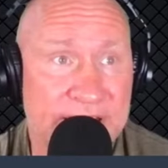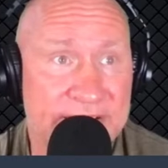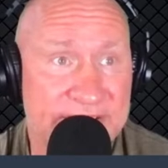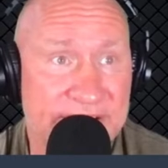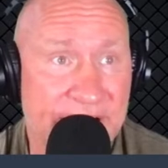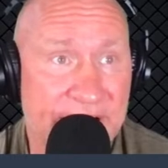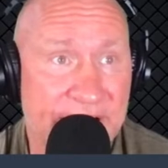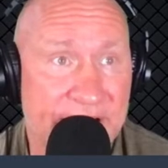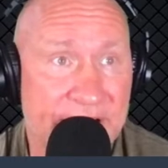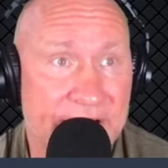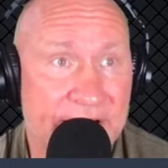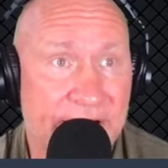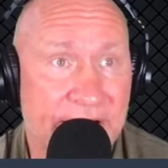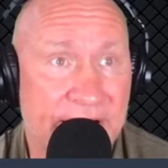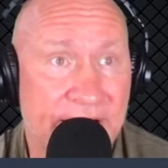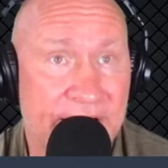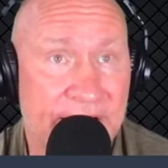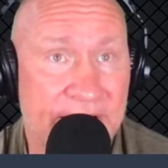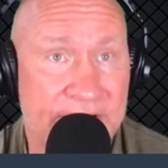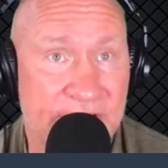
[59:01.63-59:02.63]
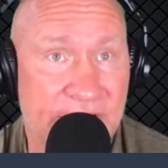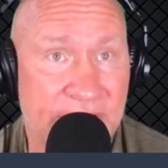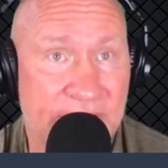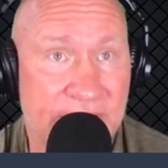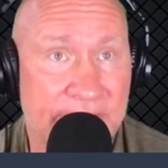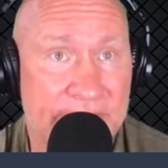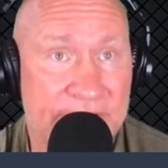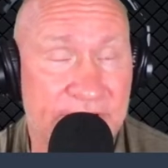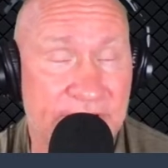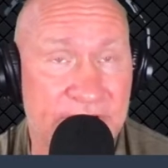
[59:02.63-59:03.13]
a
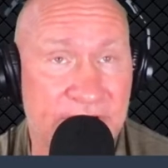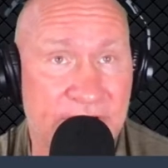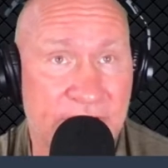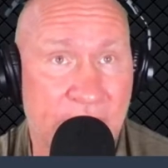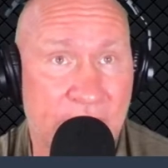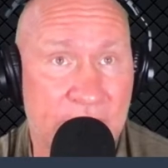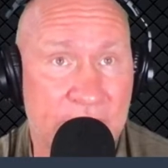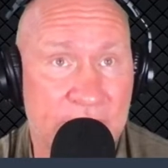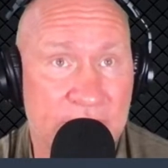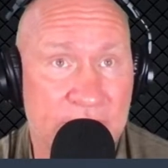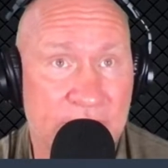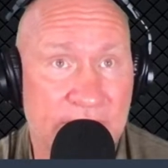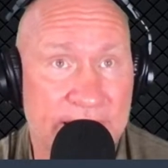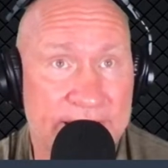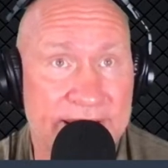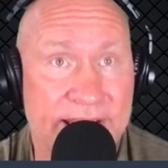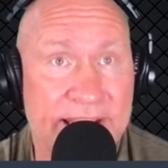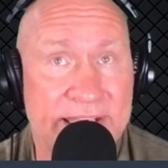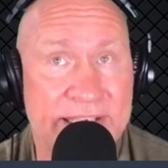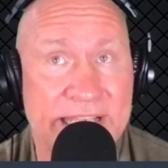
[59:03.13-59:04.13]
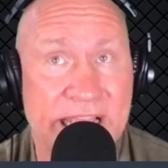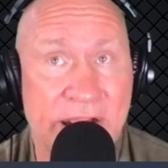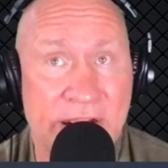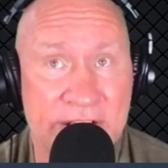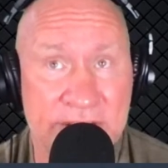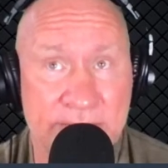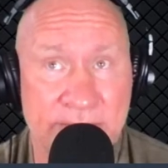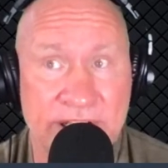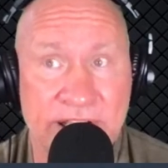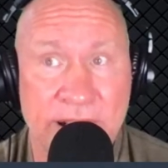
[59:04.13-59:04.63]
assistant coach. I think he now
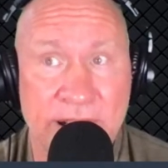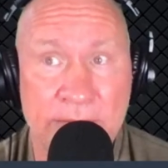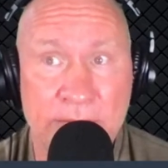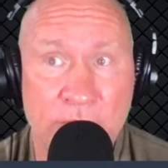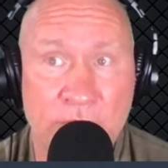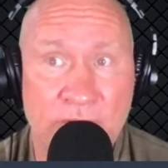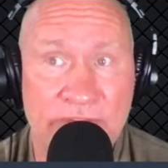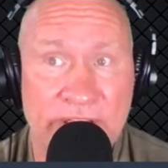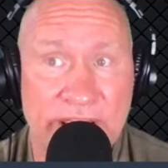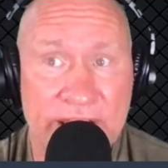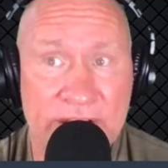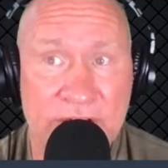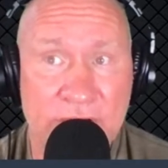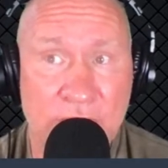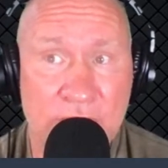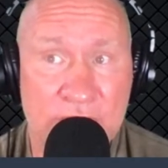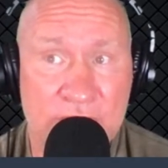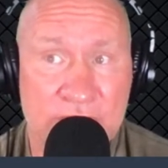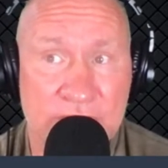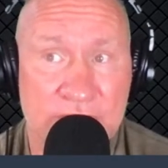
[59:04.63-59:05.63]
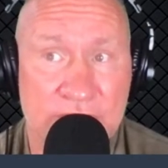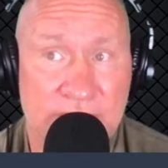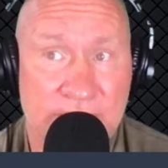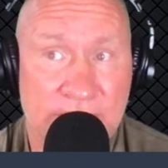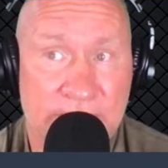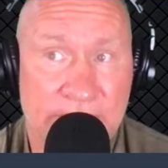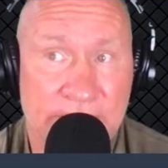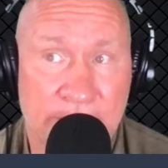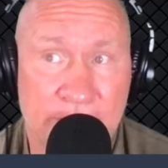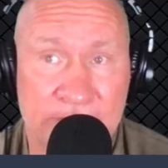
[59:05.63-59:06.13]
has become more of a head coach.
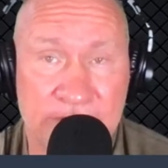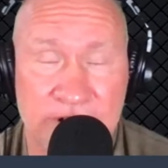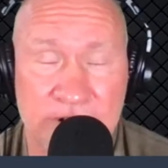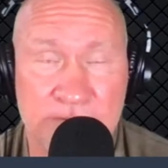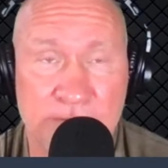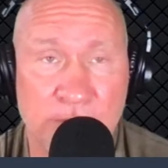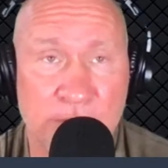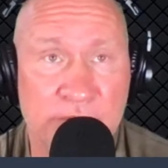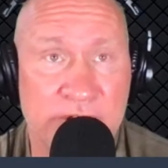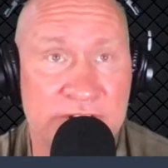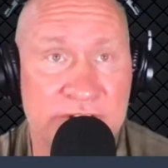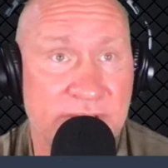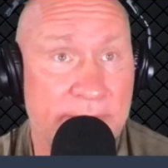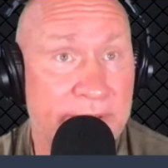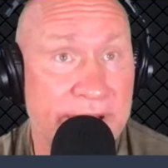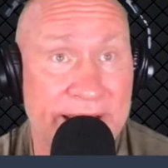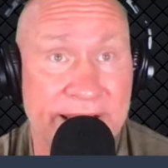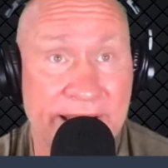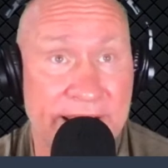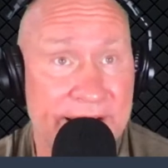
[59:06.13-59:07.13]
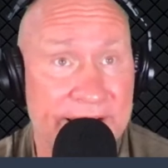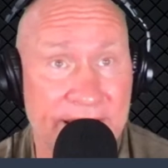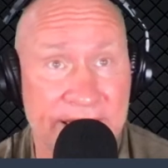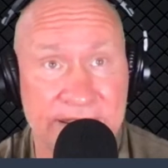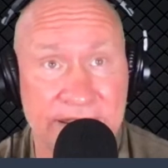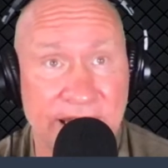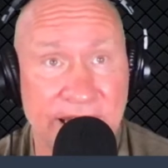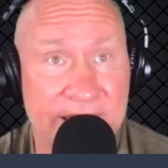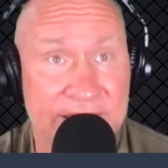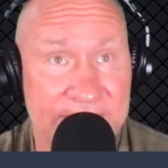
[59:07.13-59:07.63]
We just spoke recently, but he did
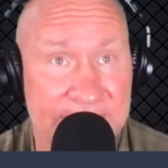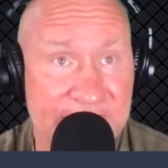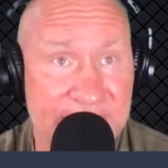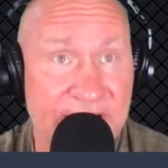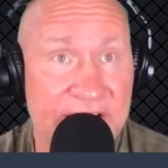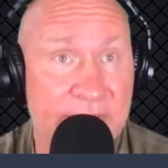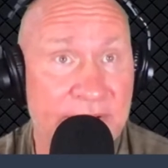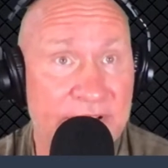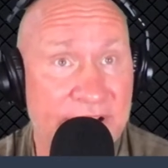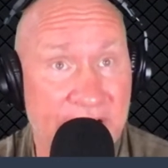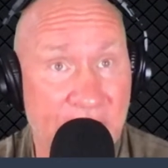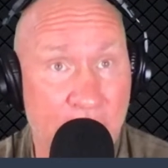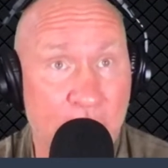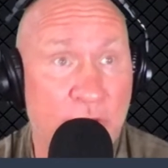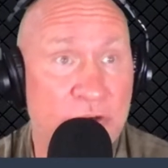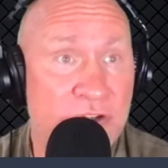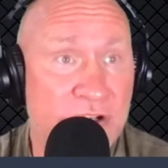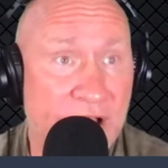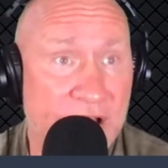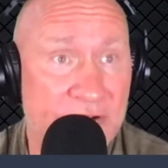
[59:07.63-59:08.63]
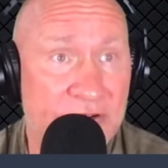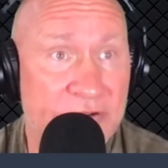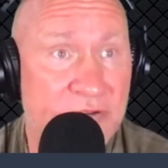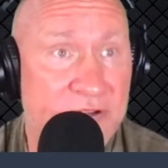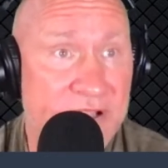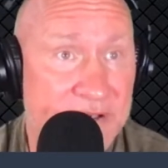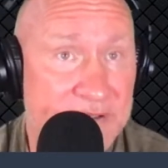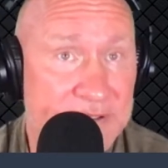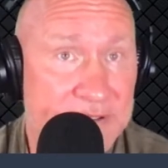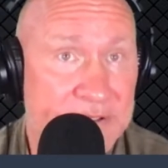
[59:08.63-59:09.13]
not say to me that he would not do
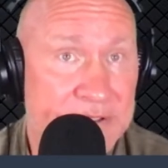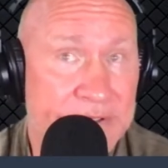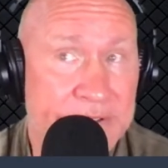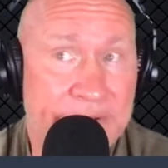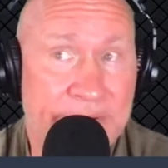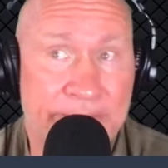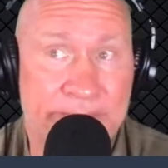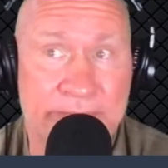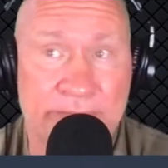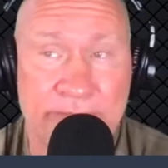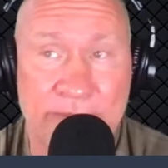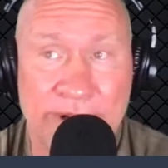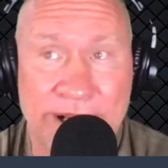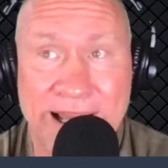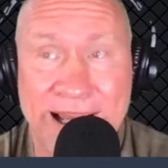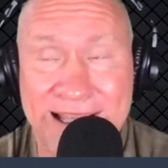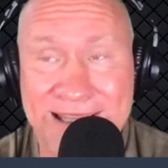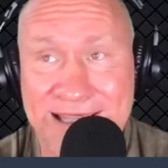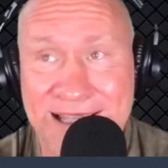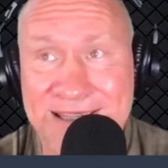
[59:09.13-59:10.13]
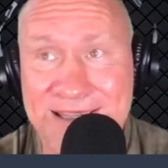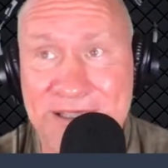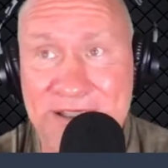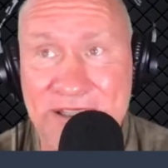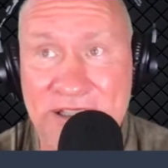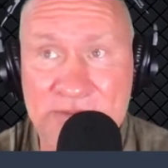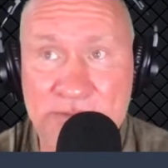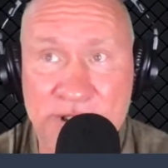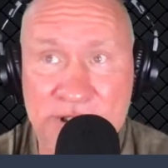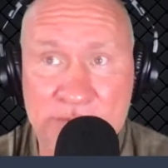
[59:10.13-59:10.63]
that. But I think
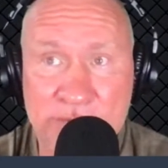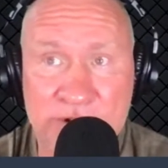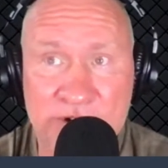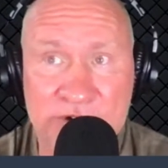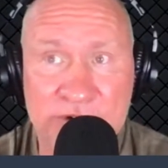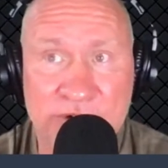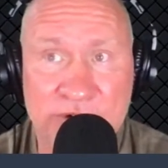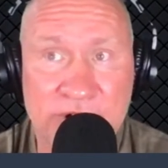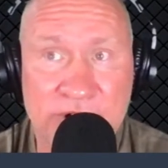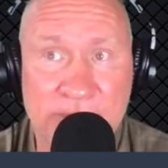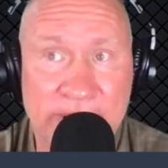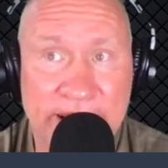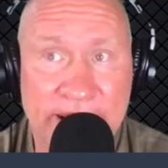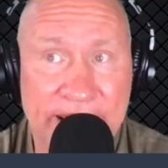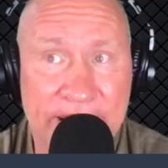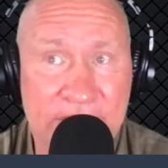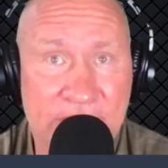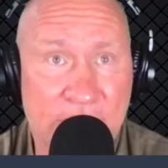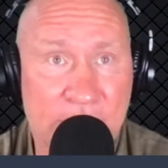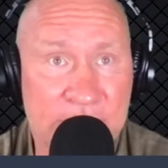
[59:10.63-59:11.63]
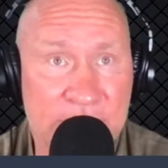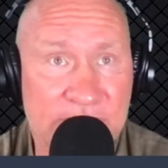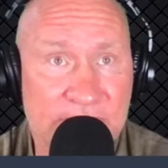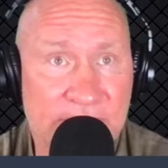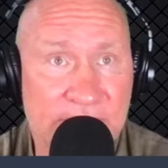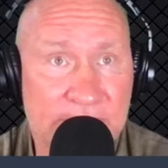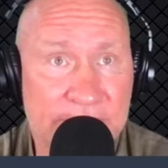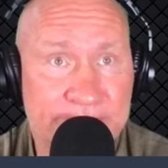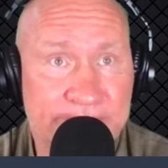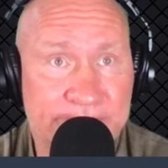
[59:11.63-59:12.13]
he's much more suited to be a head coach
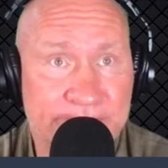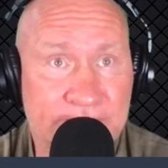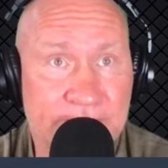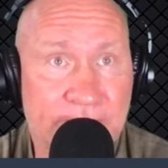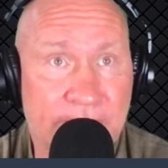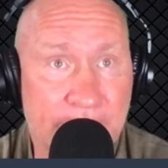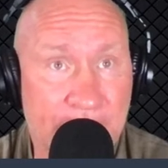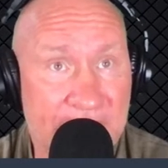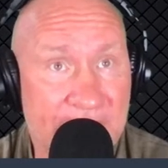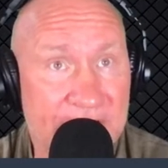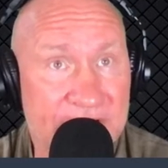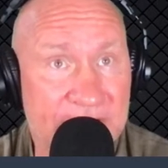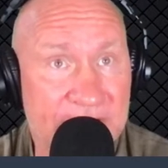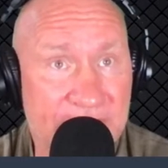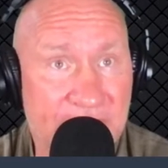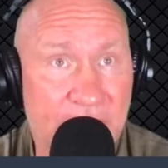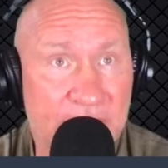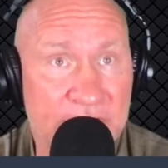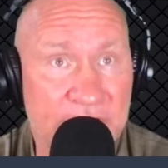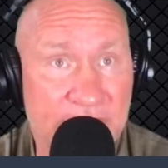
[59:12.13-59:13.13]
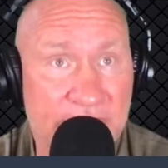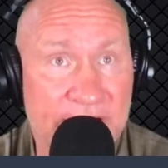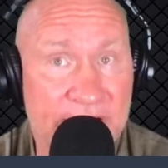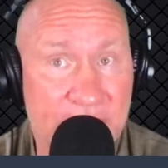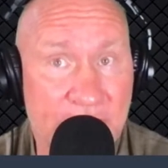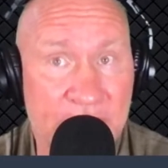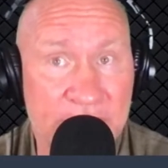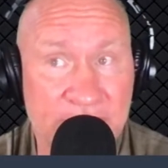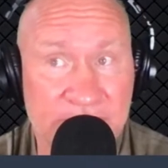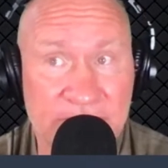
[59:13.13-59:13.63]
now because of the head
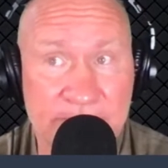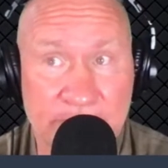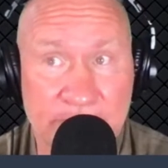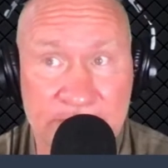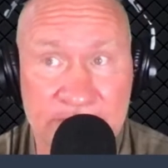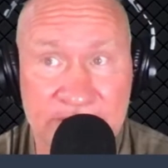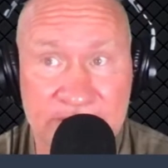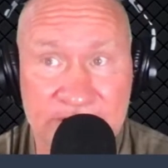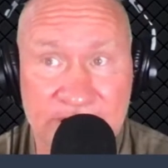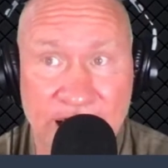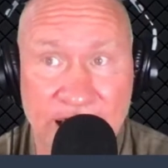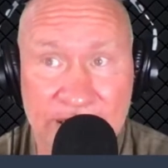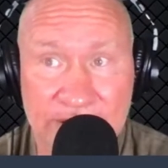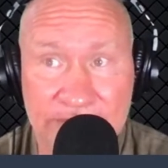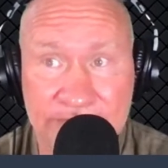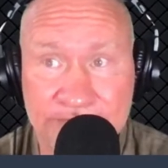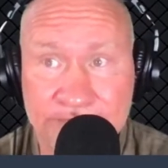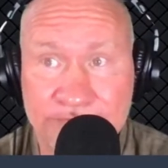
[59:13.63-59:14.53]
coaching experience he's gotten.